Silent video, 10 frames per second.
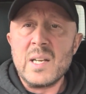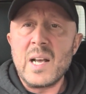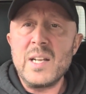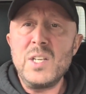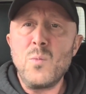
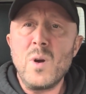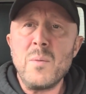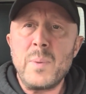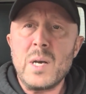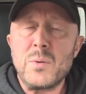and you won't
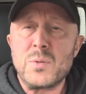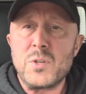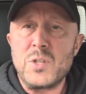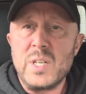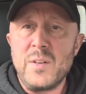be able to
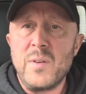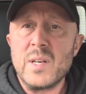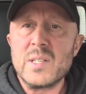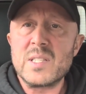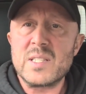achieve
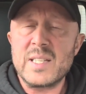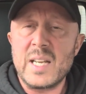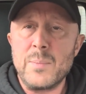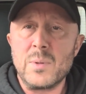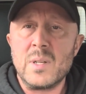
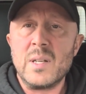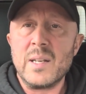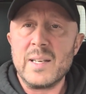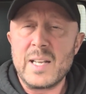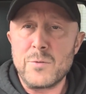stable
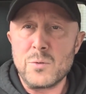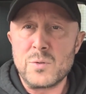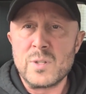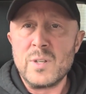levels